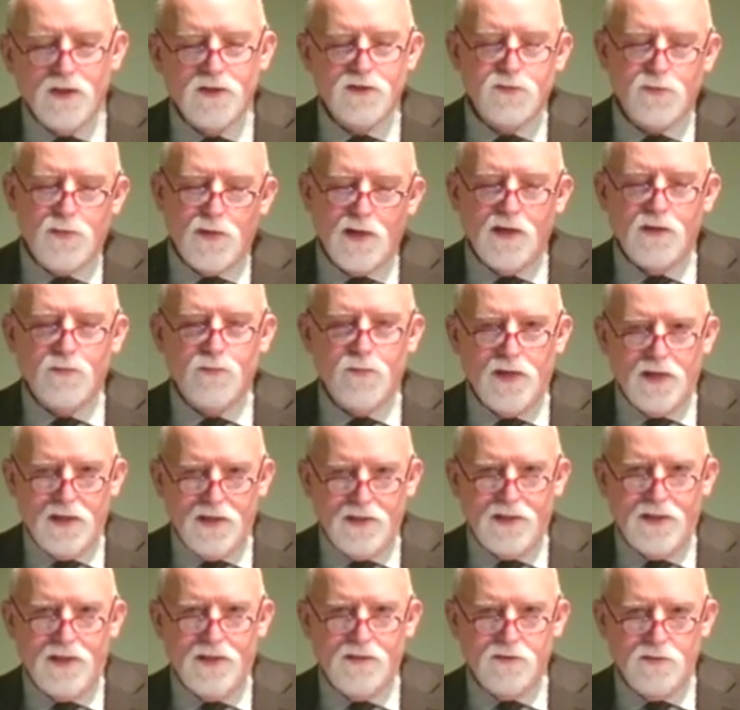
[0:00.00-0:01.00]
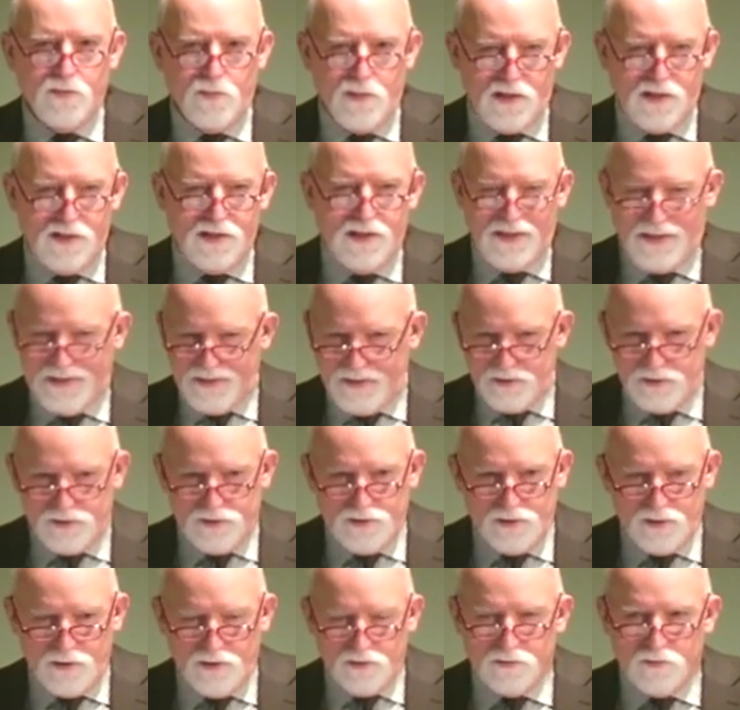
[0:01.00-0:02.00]
expect Medicaid to make any
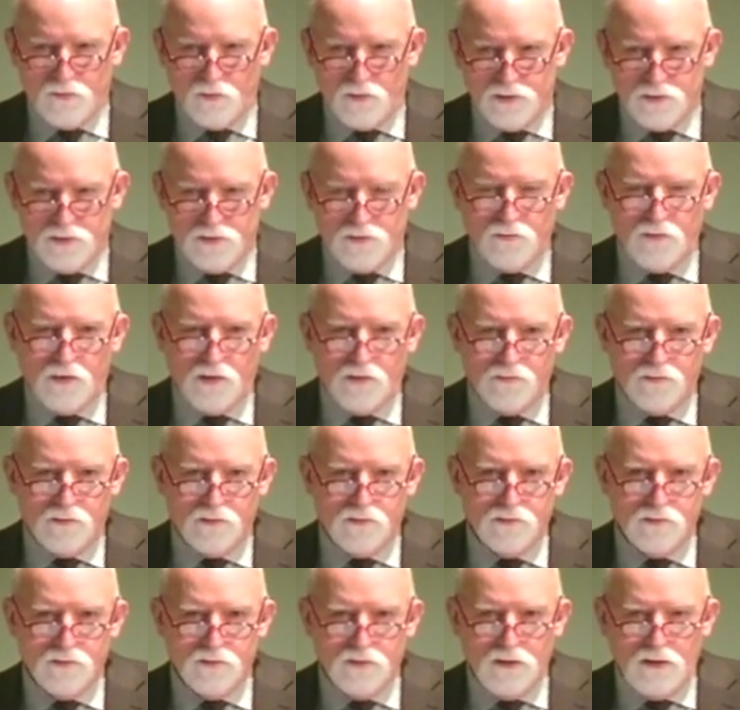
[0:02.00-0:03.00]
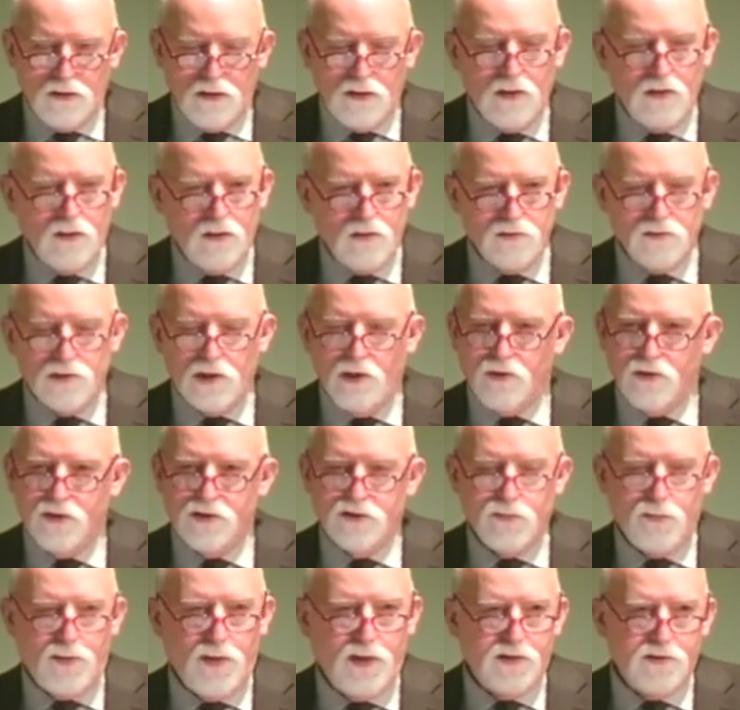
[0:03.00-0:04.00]
sense whatsoever. Don't
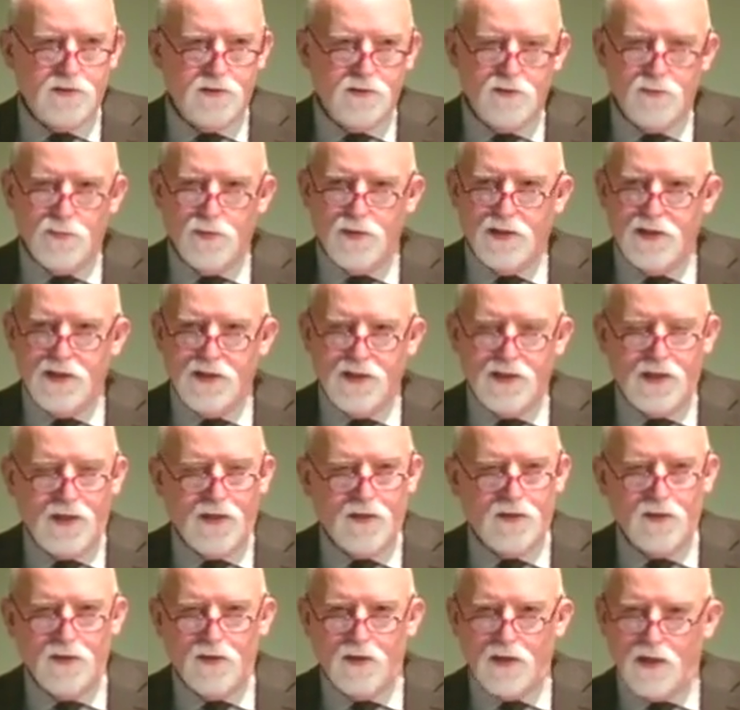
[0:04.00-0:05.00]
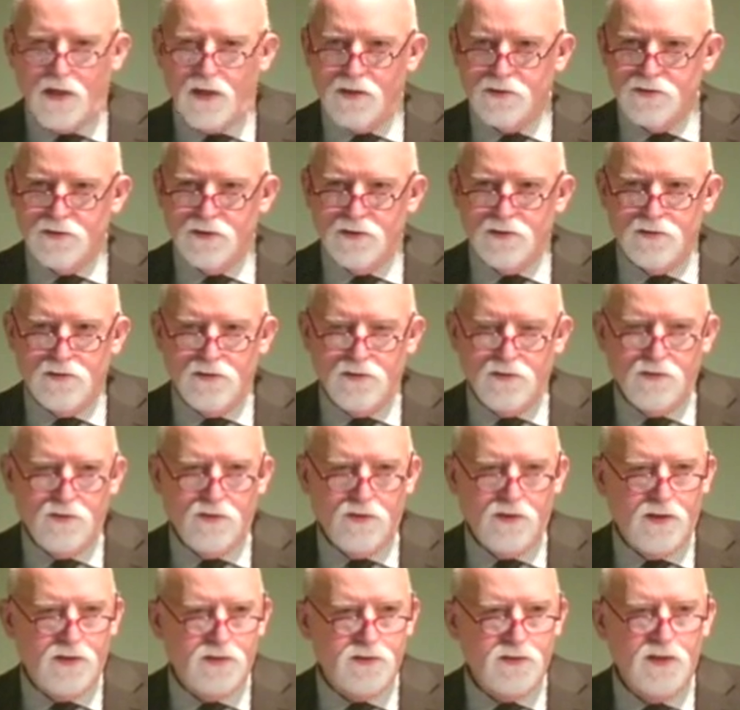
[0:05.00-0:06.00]
expect there to be any kind of logic to
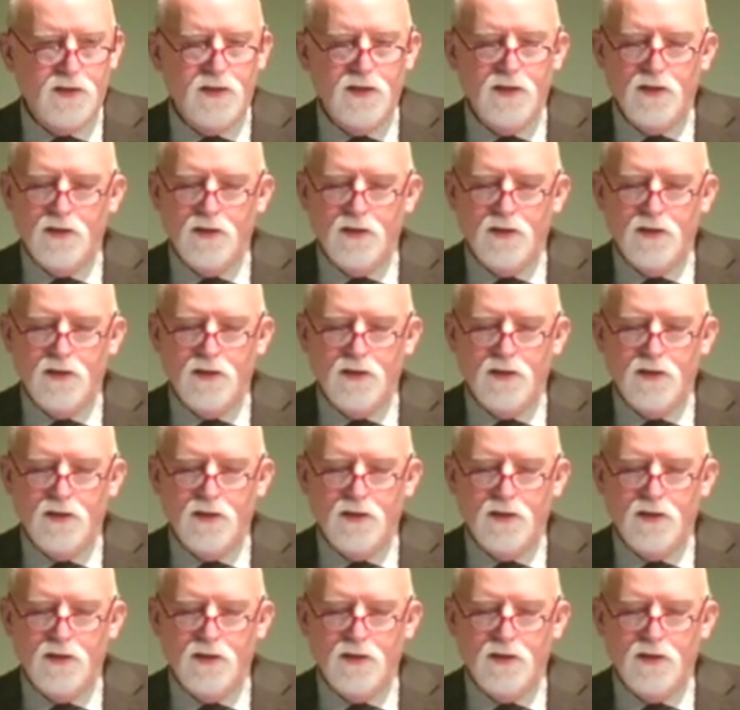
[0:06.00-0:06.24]
it.